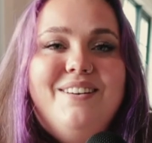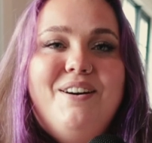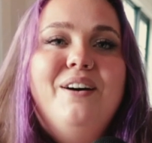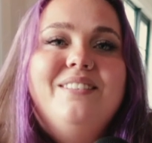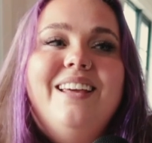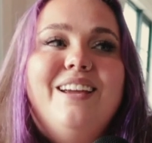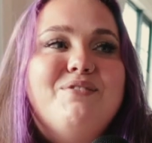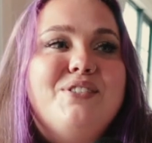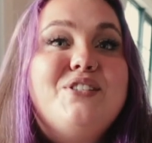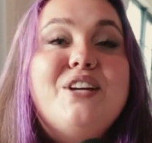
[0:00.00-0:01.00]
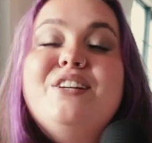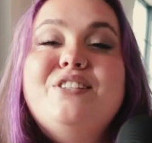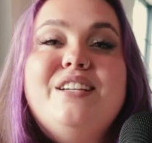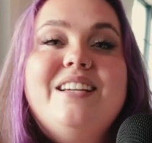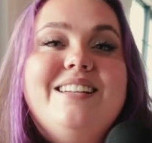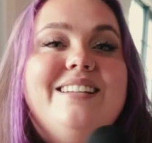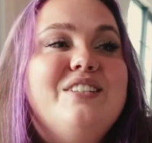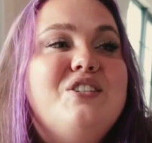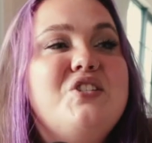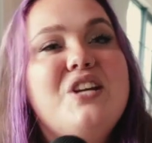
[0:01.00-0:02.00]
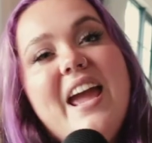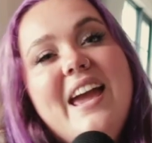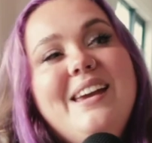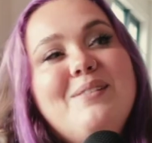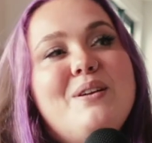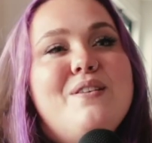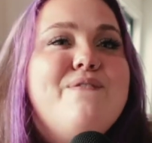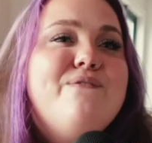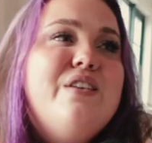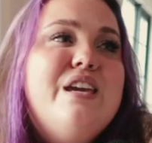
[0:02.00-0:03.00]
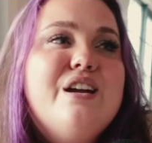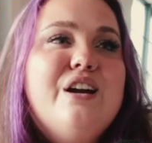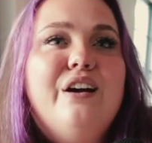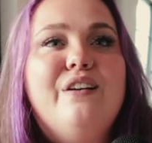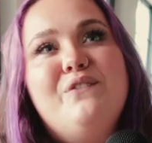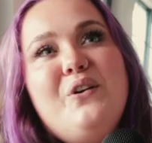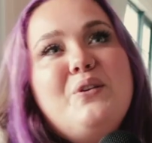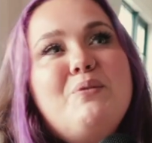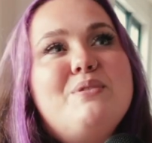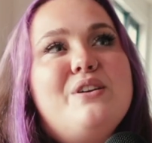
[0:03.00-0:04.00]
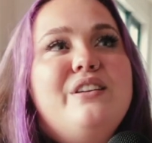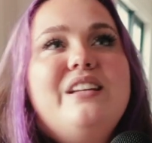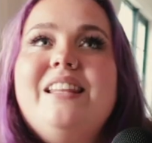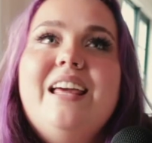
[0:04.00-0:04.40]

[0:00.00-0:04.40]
on like rejection and shame and fear and vulnerability,